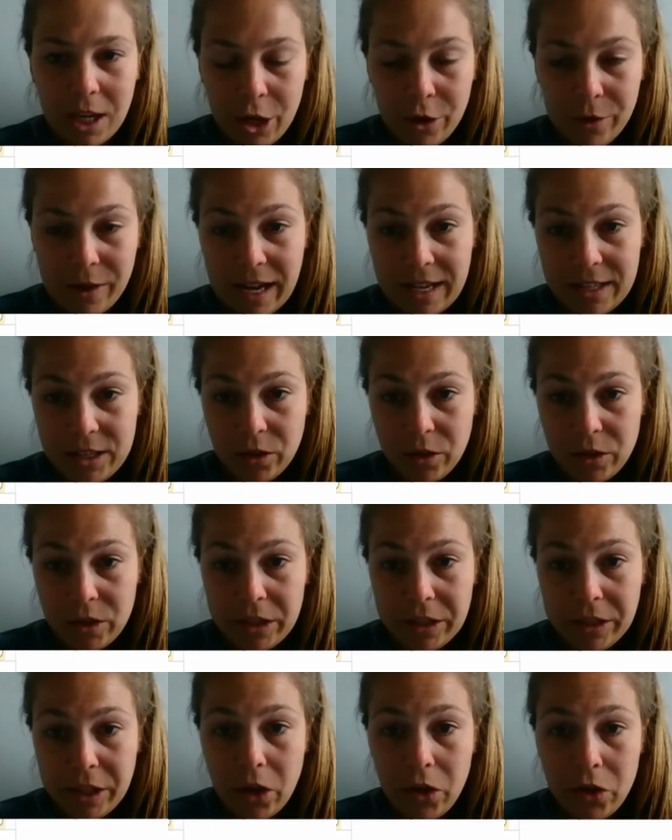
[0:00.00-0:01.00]
Okay, so
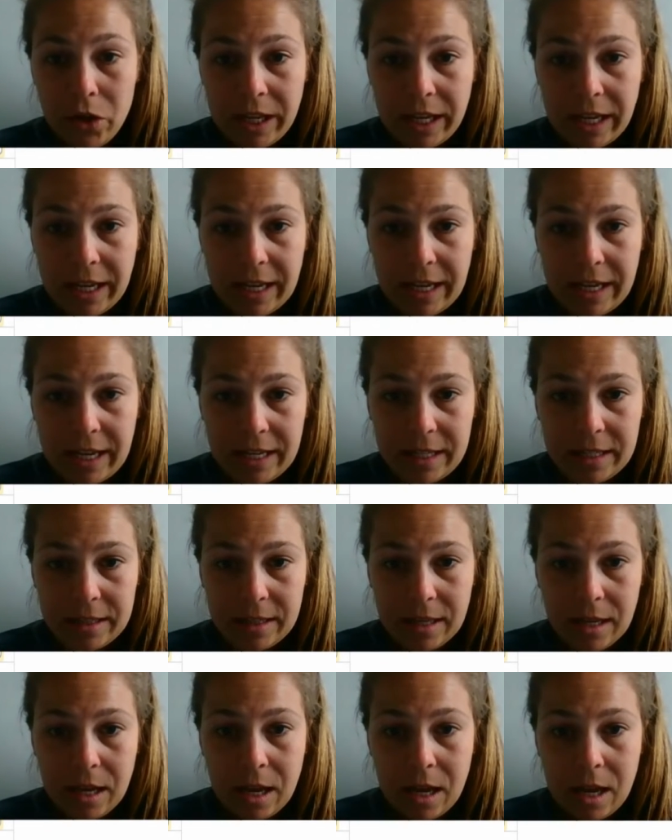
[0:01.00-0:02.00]
slowly
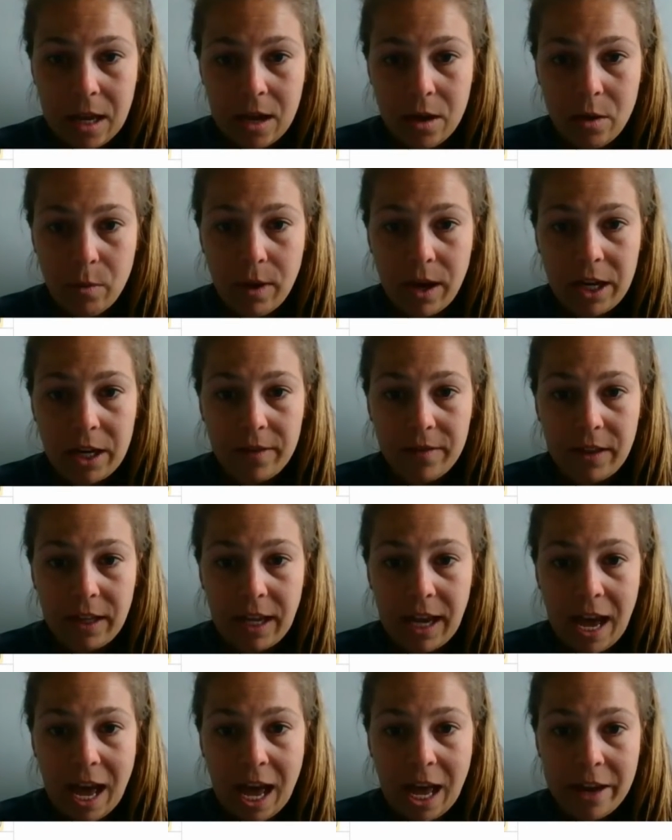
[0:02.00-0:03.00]
is one of
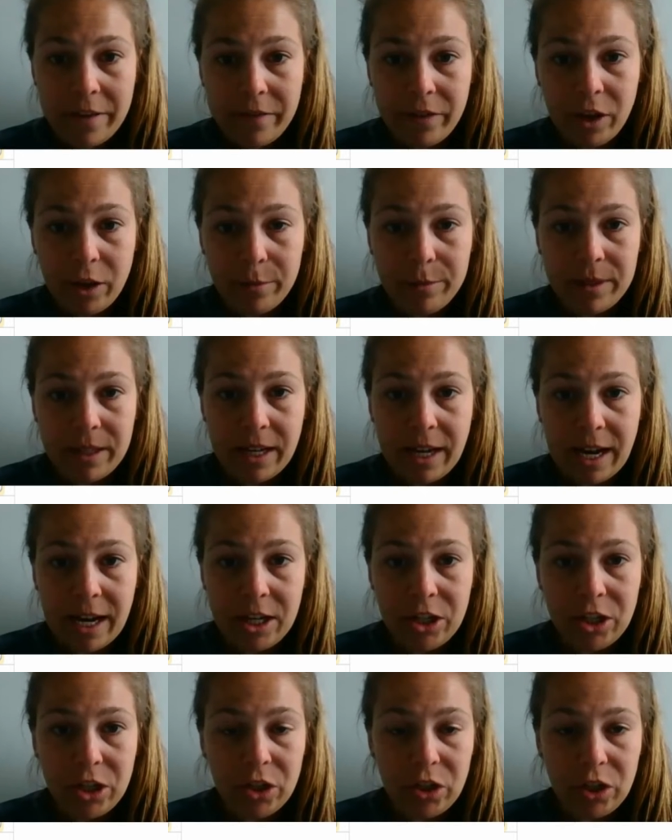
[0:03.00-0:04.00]
the adverbs that
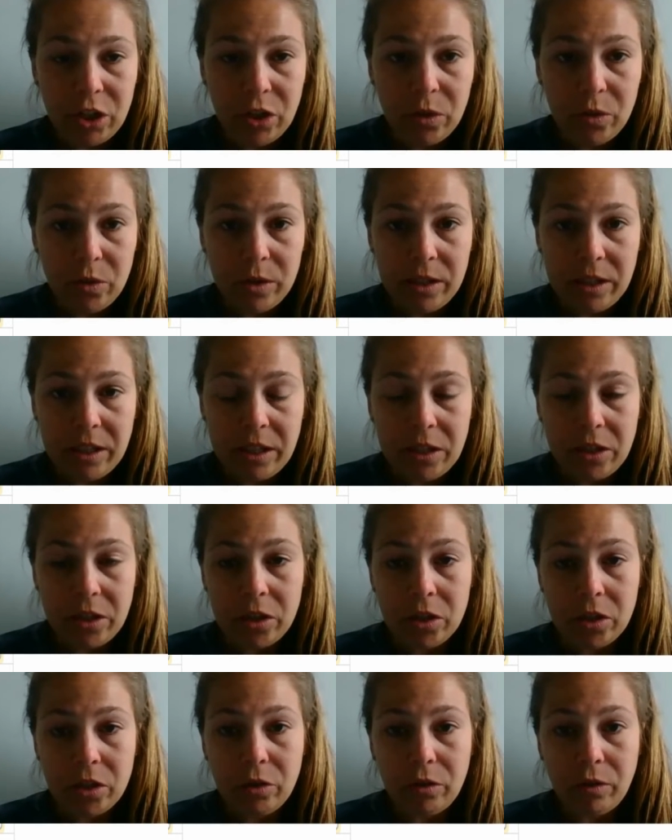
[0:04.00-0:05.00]
I just used to
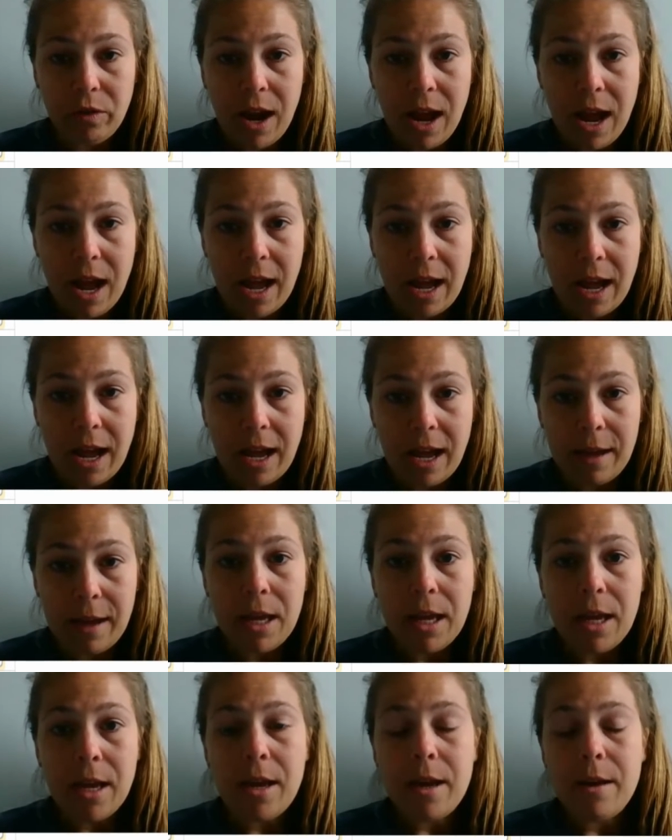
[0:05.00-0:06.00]
describe
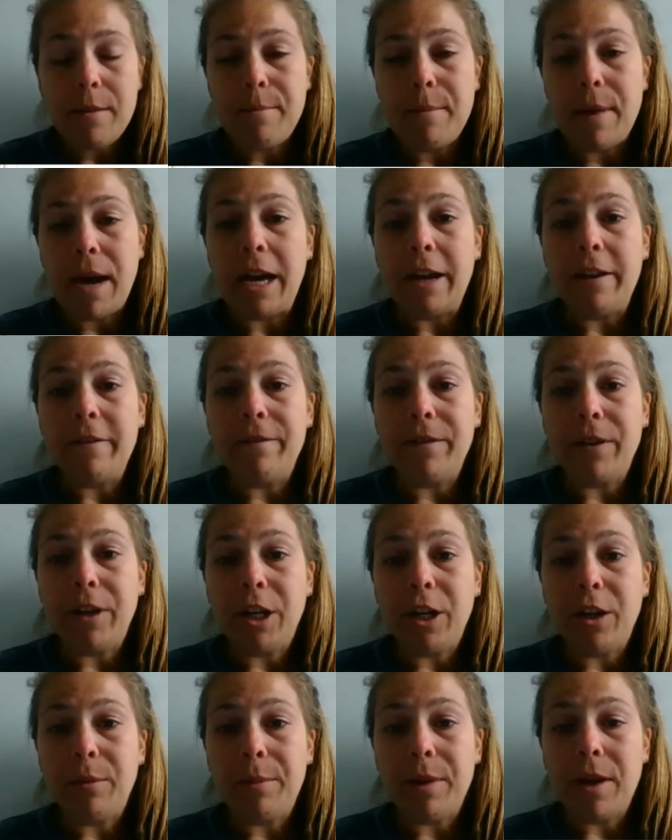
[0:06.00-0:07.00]
my
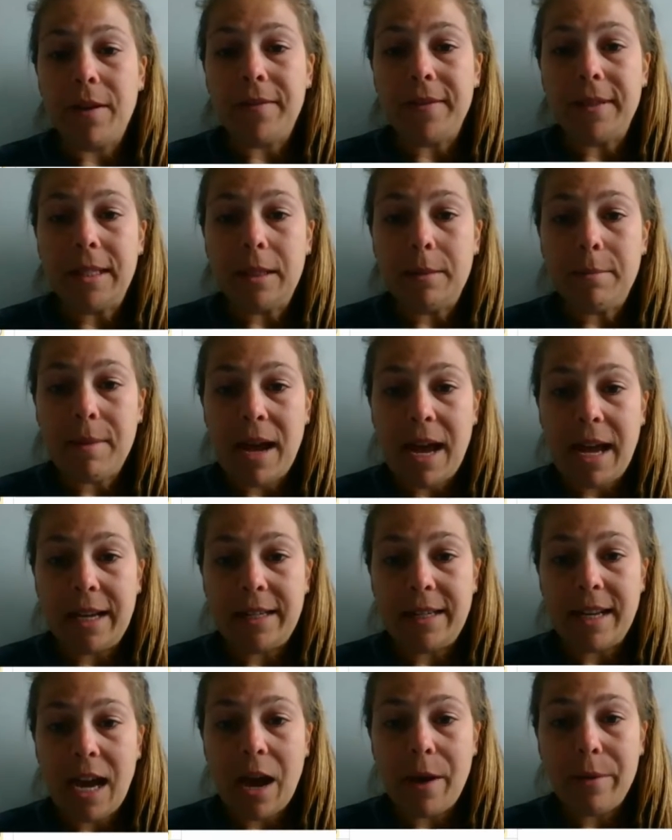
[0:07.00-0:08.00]
verb of
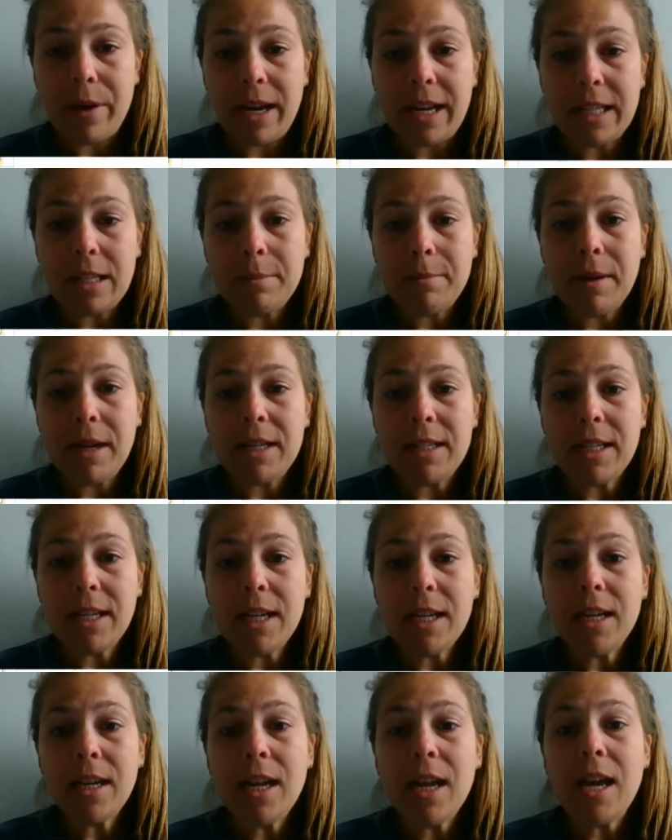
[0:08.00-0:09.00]
spend. How would I spend
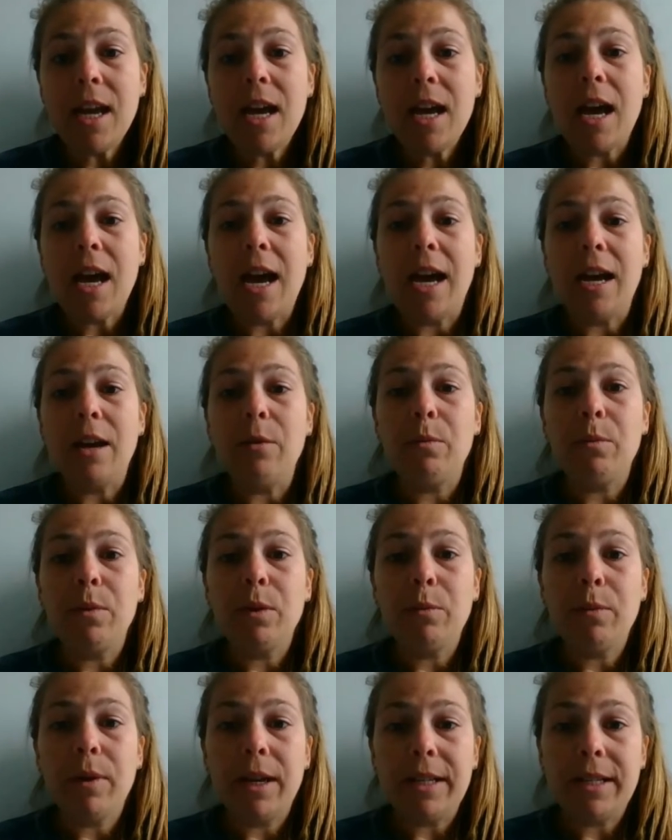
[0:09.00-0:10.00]
it? I
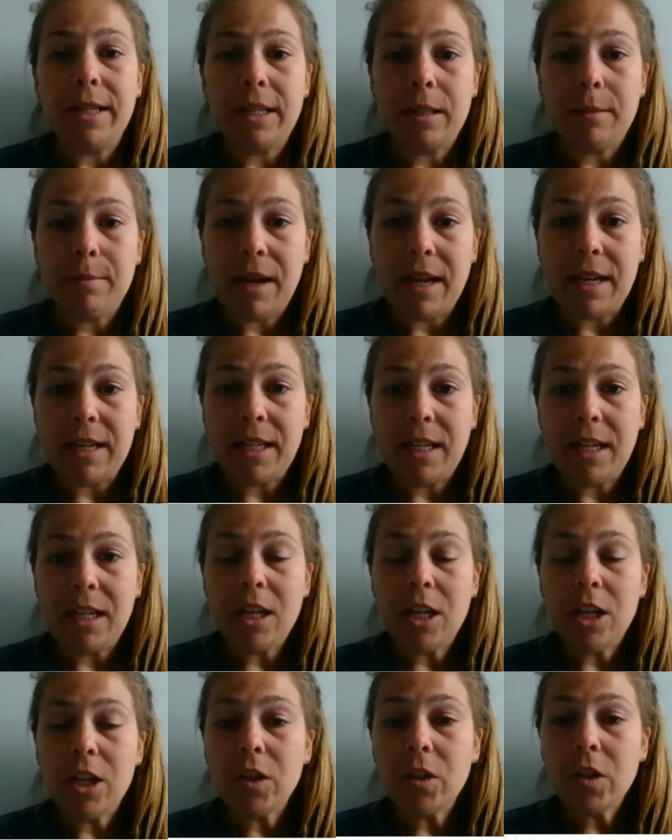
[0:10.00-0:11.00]
would want to spend
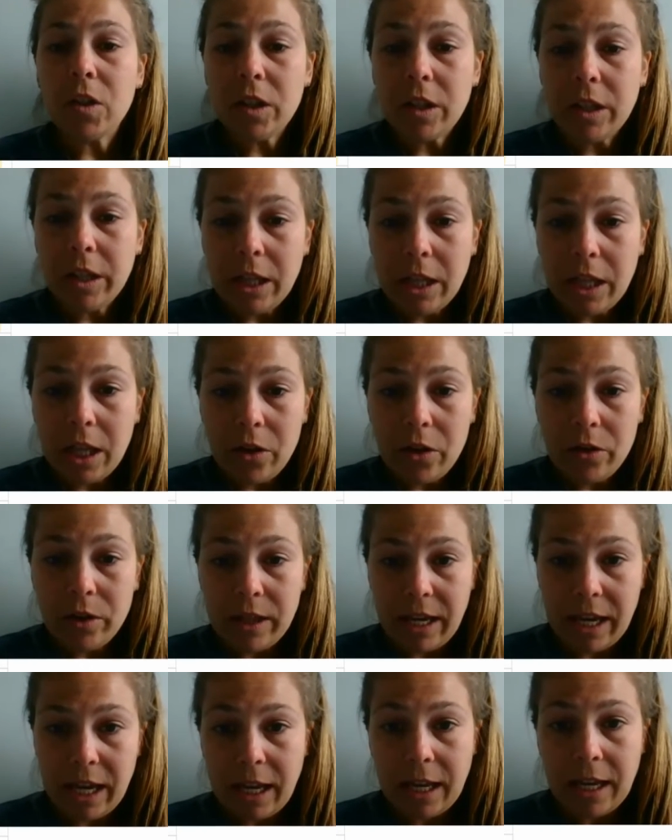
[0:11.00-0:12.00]
it
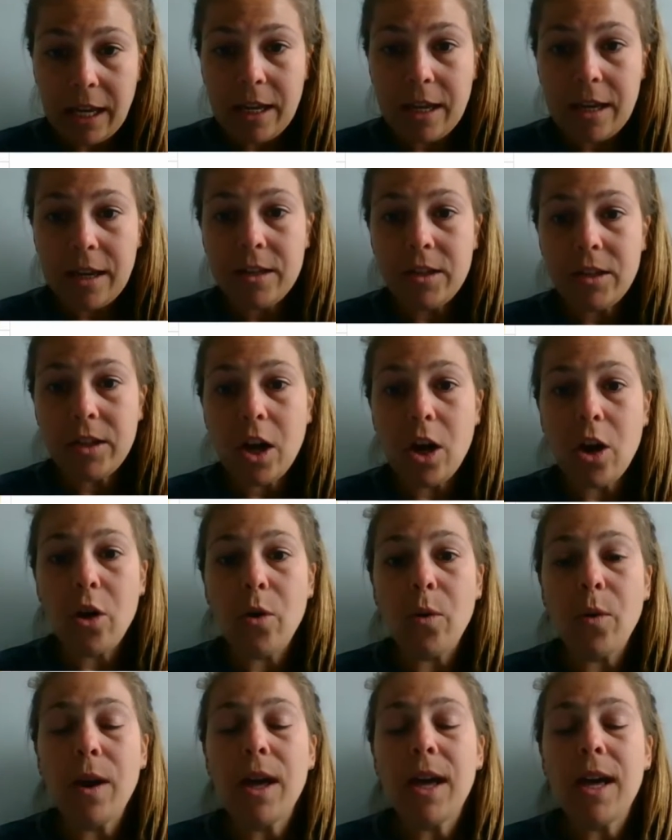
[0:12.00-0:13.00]
slowly.
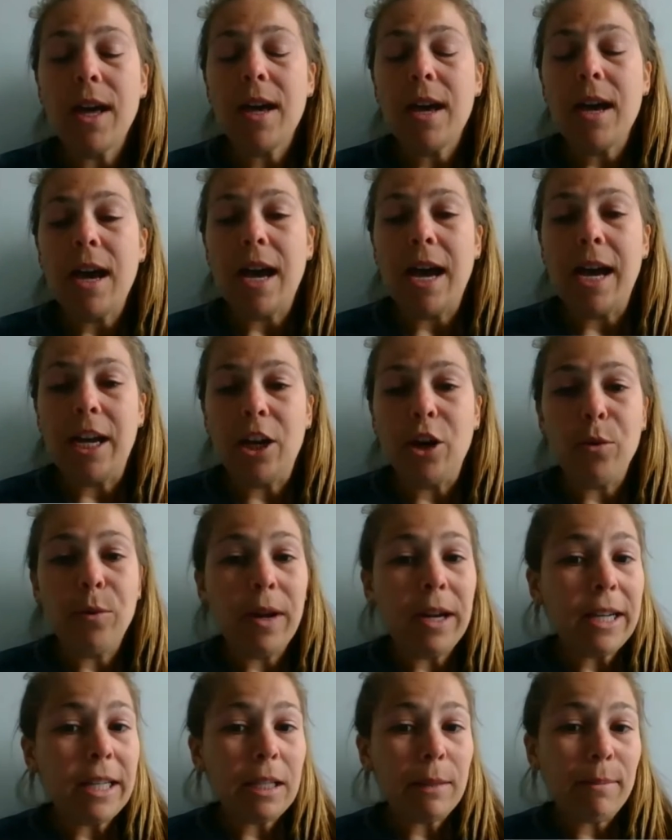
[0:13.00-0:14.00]
So I don't
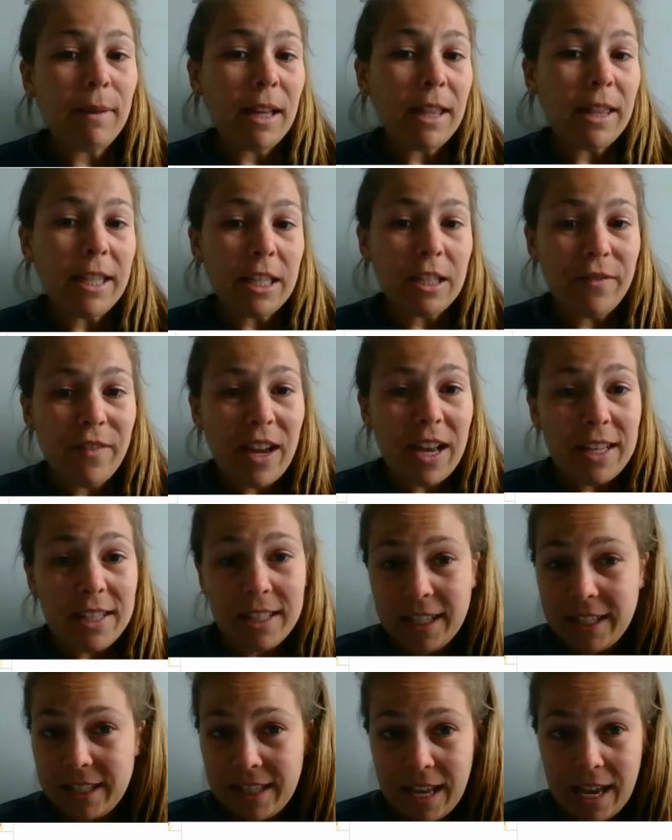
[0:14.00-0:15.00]
want to spend this
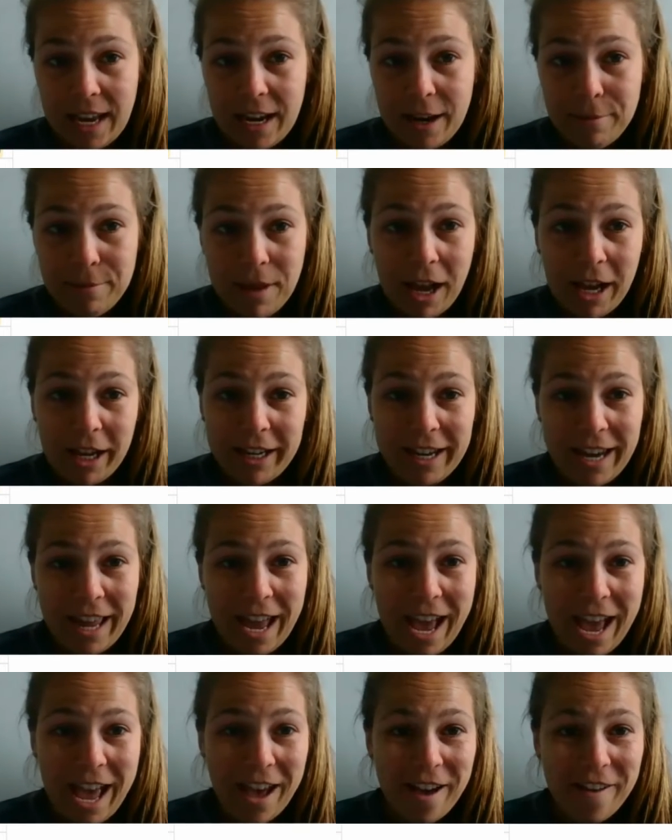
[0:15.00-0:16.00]
fast because then I'm not going
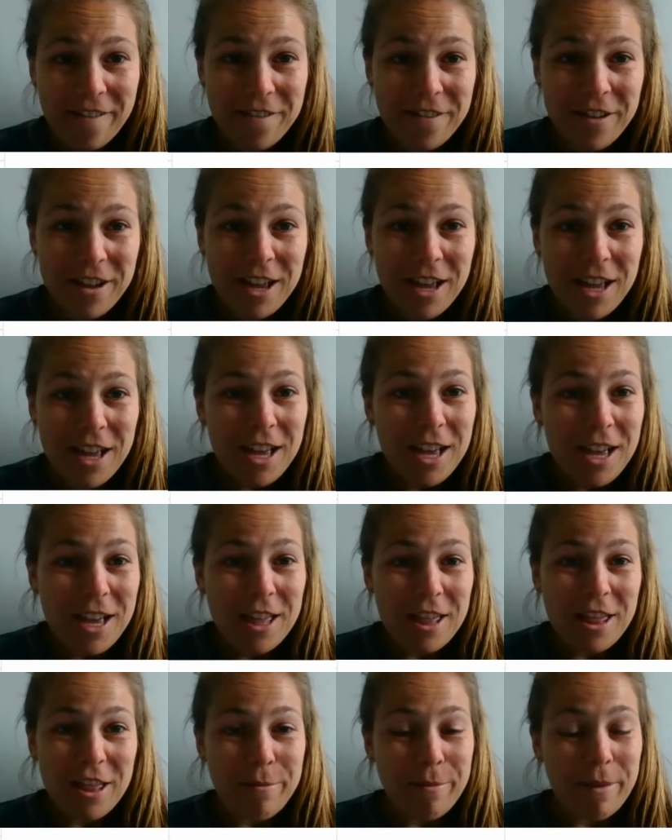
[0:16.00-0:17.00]
to have
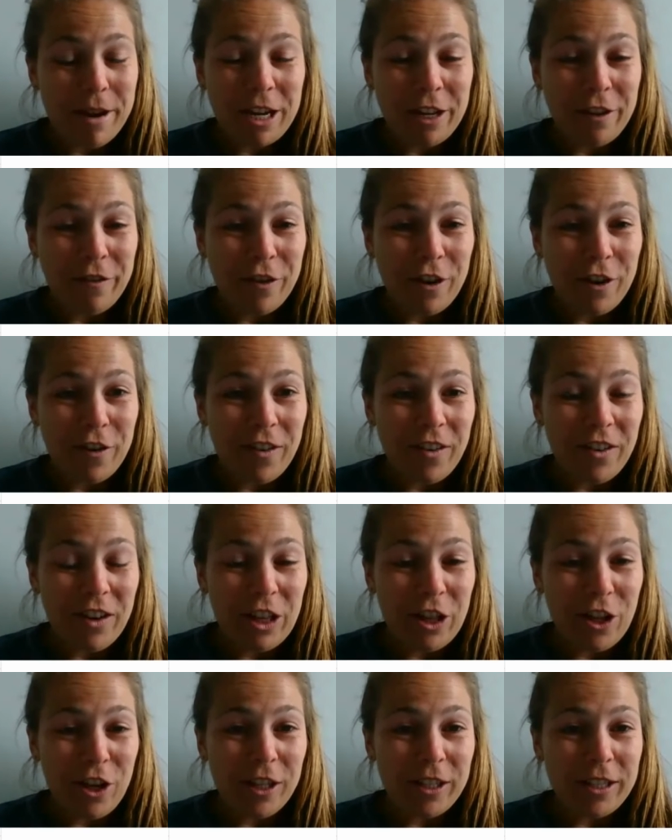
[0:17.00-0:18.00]
the money for a
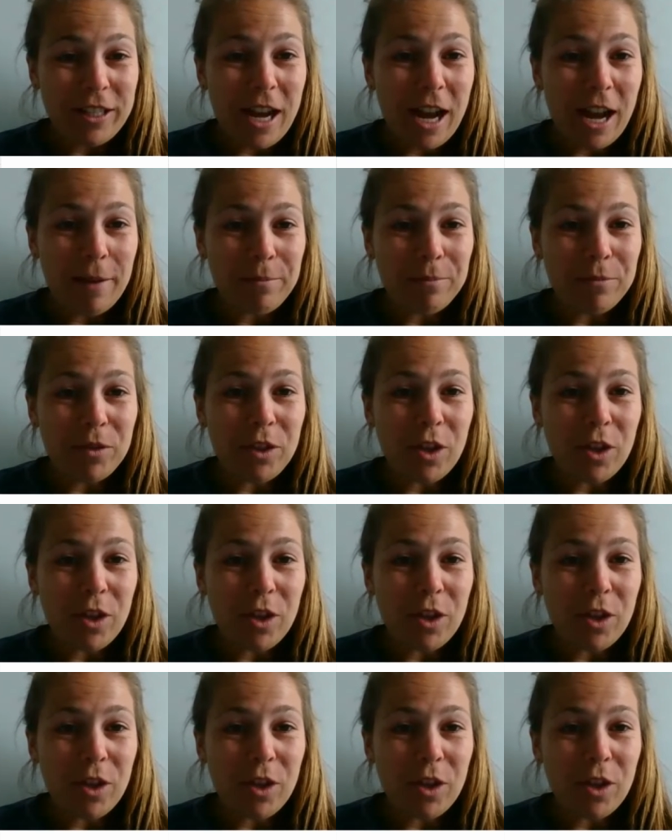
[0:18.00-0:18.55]
very long time.